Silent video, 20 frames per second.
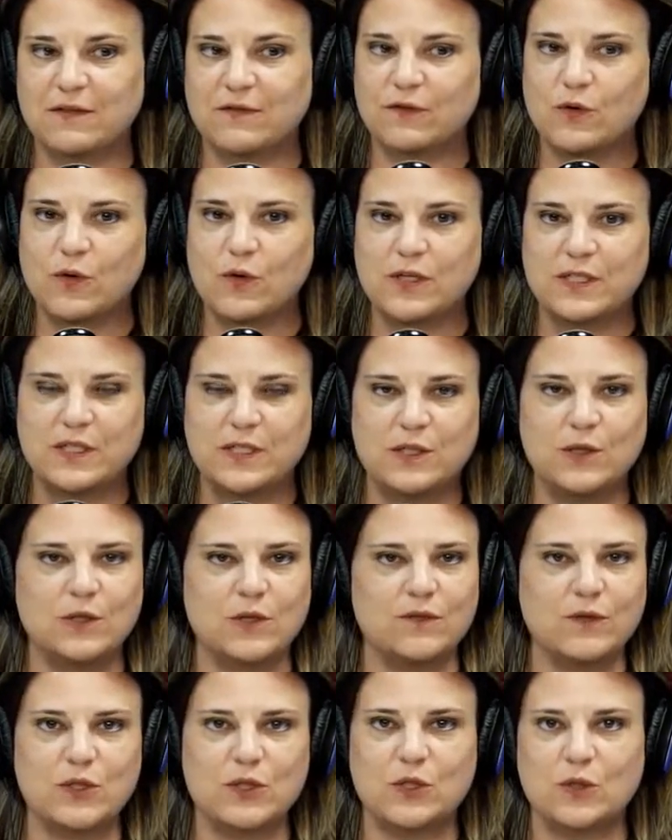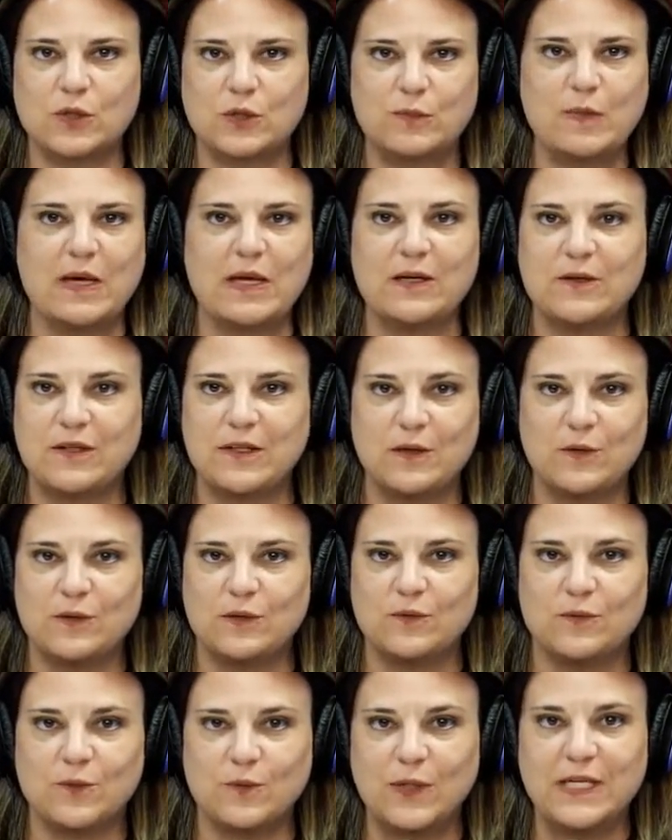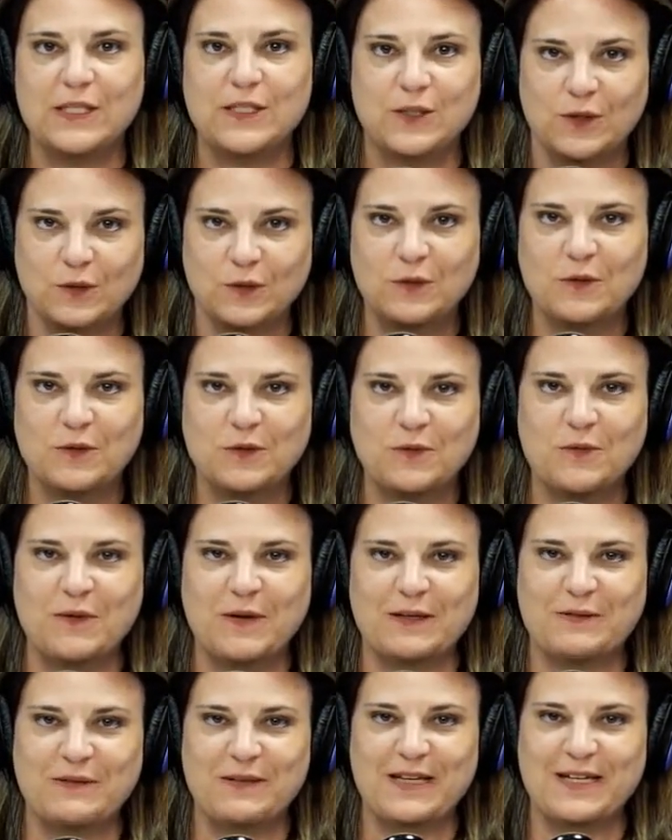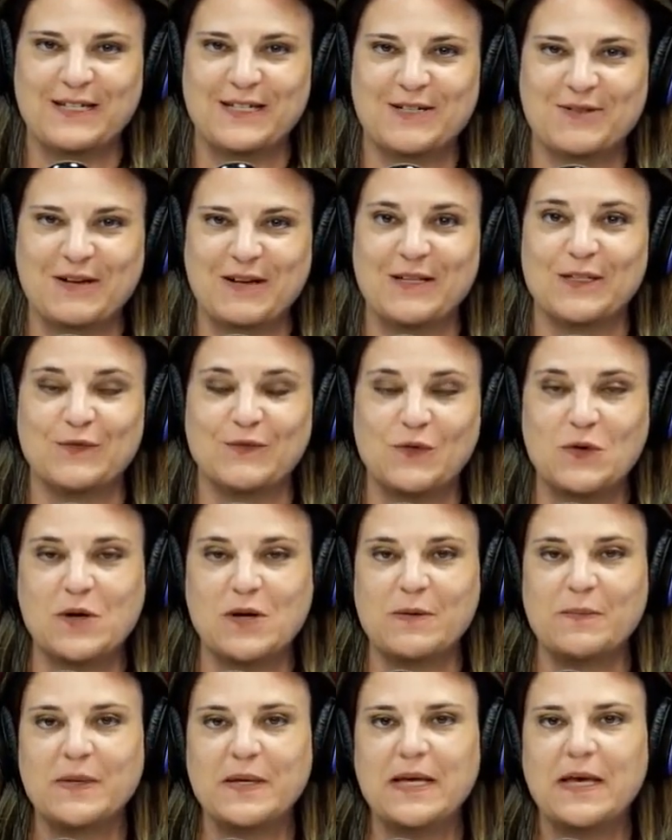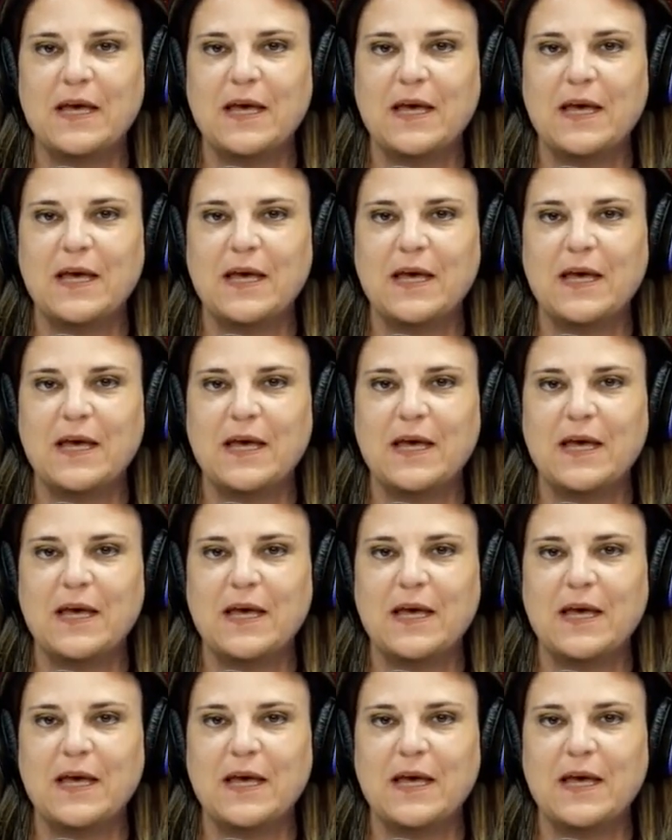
Of course, the universe knows better than we do what we can transform.